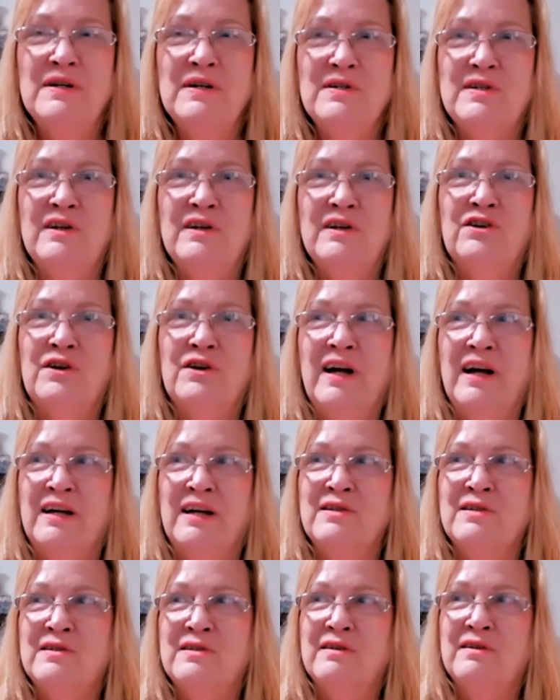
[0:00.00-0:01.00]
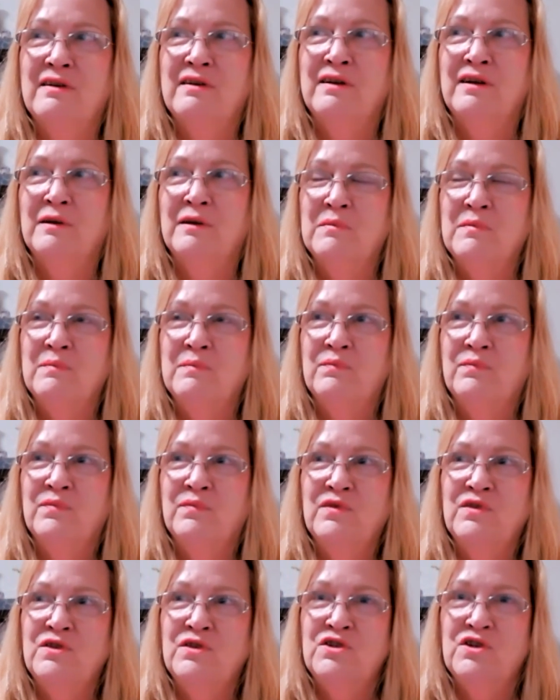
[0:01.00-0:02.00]
sister has
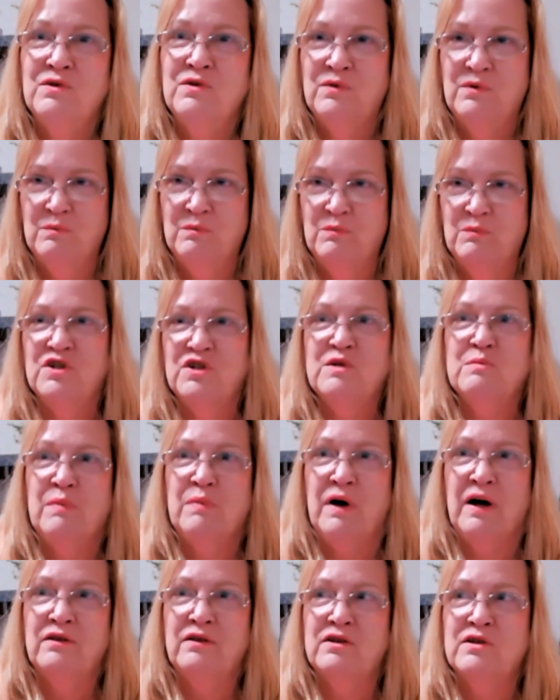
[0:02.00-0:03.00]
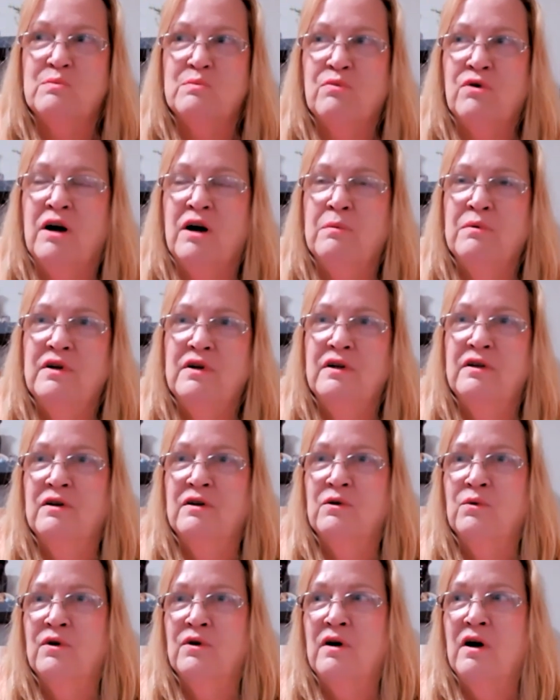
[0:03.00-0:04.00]
just bought this property
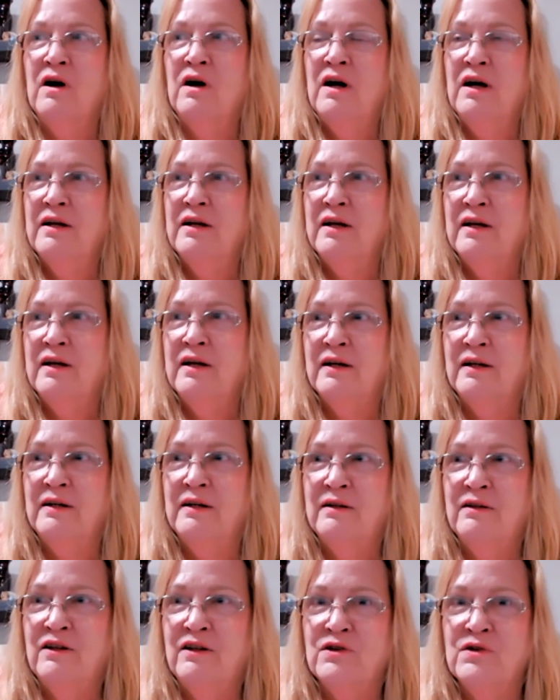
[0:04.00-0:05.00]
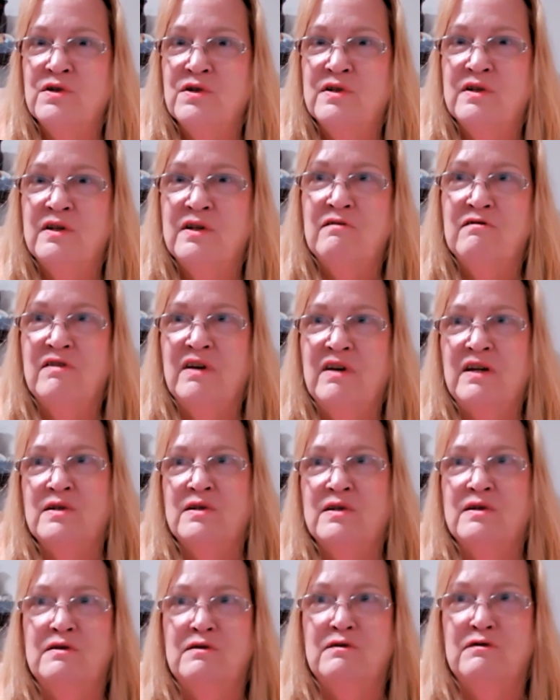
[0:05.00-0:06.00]
that we're on, and there's
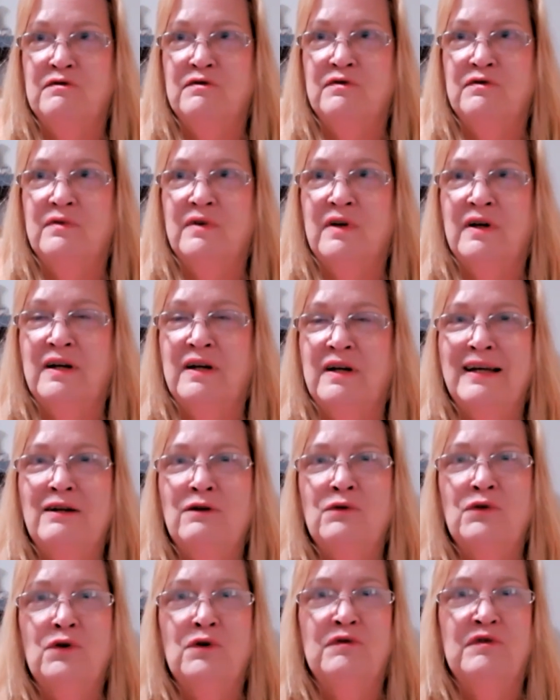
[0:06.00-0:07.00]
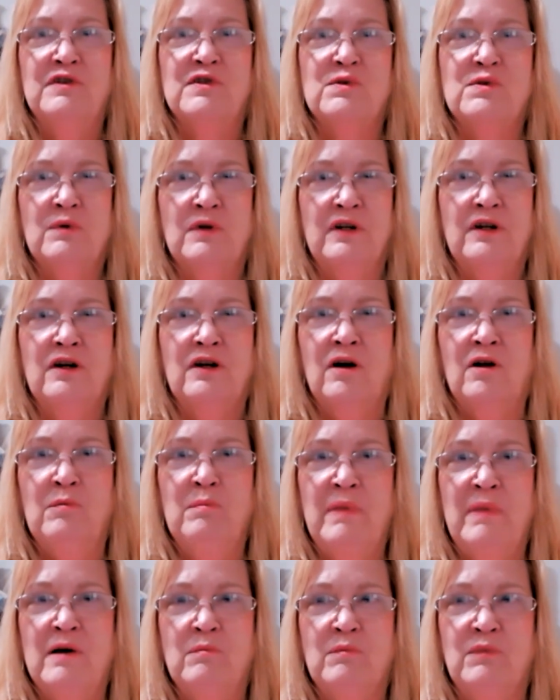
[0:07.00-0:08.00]
invasive, I don't know if it's really called
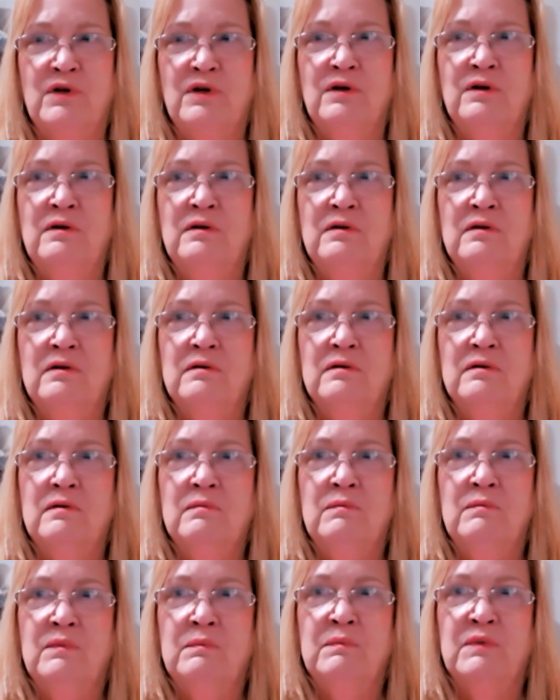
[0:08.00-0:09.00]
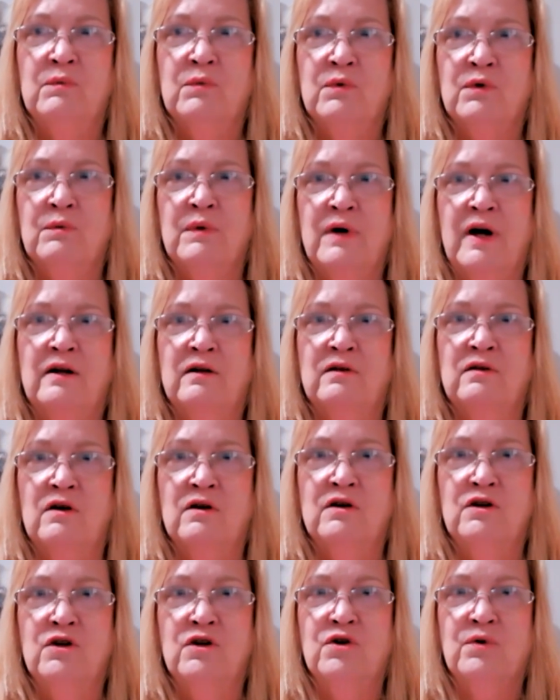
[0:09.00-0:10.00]
bamboo, but we're right
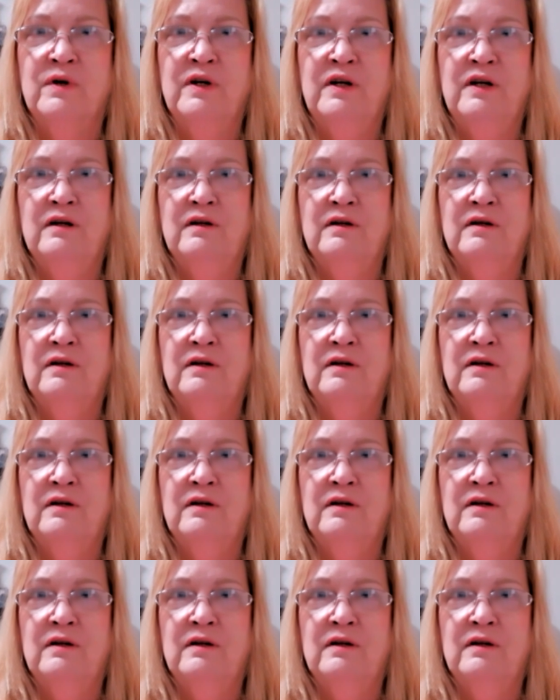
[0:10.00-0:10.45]
along a creek